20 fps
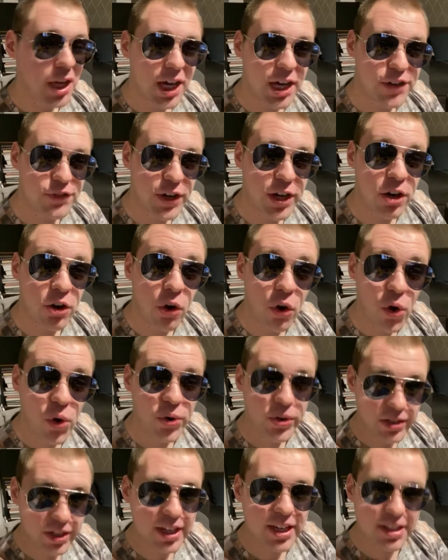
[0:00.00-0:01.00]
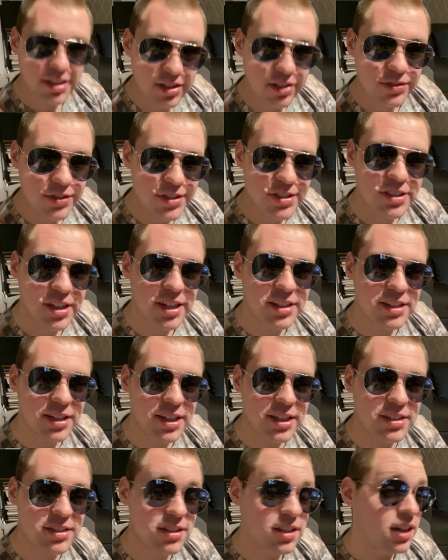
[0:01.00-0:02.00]
have a whole years of
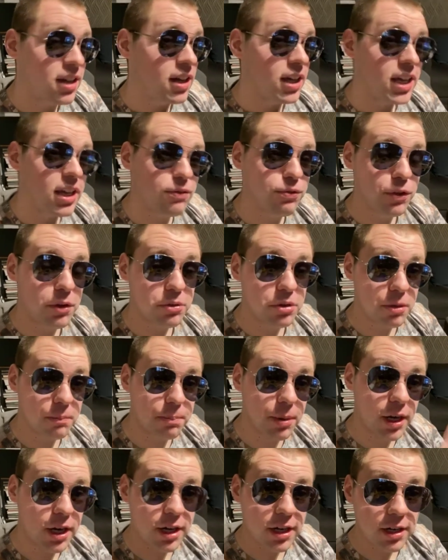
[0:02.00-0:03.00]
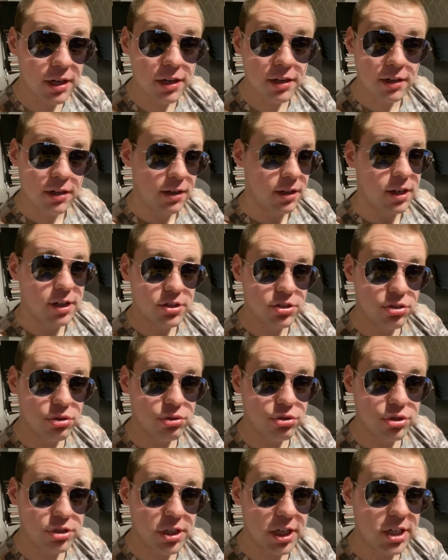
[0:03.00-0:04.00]
studies in from the bar
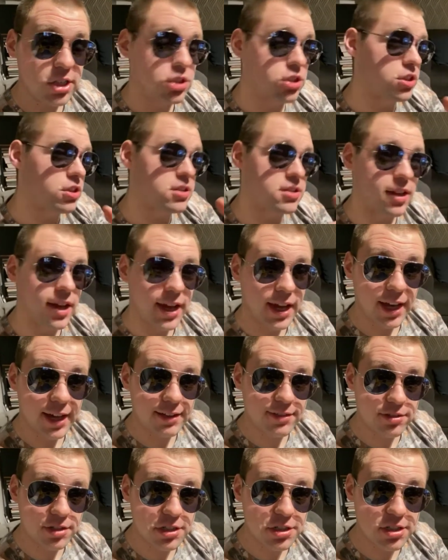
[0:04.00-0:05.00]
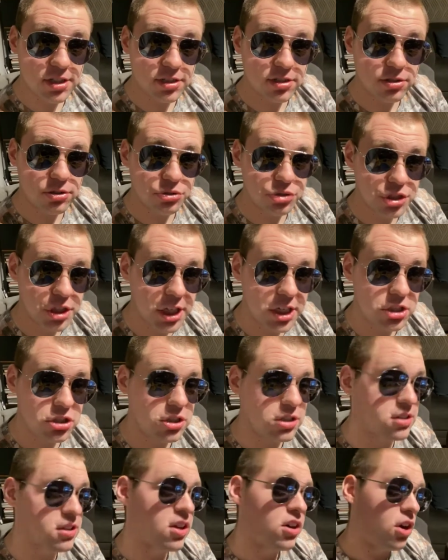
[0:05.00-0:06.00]
associations, the hairdresser
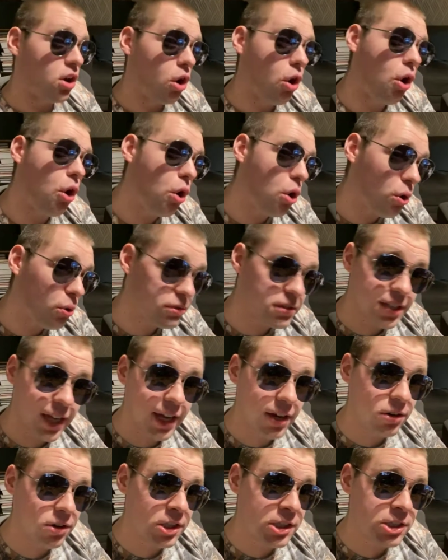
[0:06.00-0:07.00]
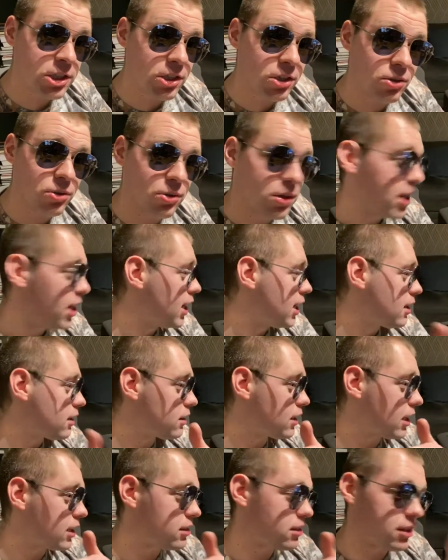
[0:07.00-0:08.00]
associations, all telling you
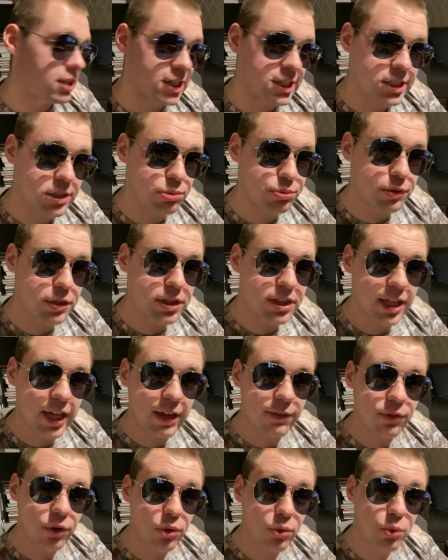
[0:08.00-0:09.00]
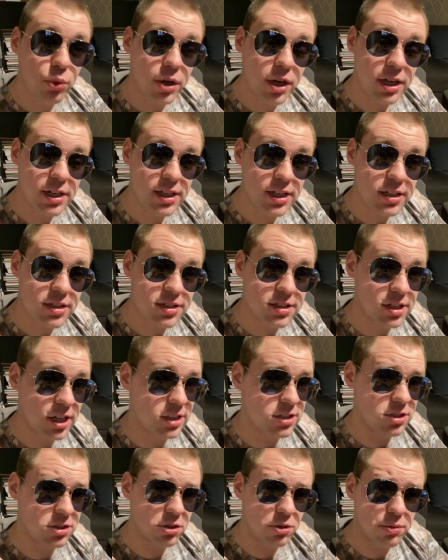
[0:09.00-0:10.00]
that this would never work
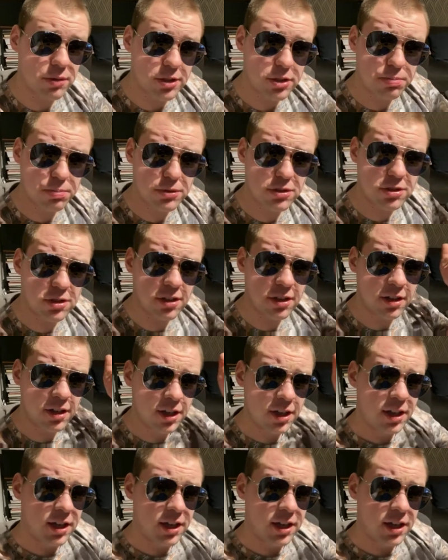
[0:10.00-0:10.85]
inside. So are we supposed to,